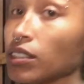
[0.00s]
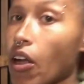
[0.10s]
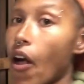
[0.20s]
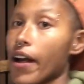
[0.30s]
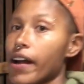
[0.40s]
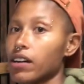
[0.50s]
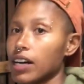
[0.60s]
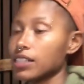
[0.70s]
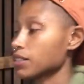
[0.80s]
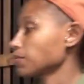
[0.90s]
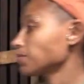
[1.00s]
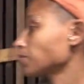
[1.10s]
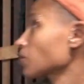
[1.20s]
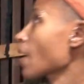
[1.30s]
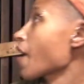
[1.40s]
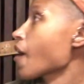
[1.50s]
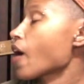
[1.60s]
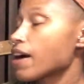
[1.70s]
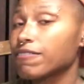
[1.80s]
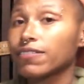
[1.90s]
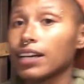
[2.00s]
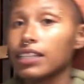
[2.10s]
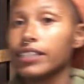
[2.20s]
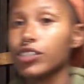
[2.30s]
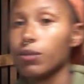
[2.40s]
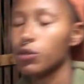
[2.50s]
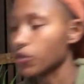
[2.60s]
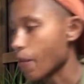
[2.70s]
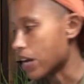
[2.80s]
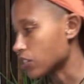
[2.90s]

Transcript: Okay guys, I finally chopped all the bits.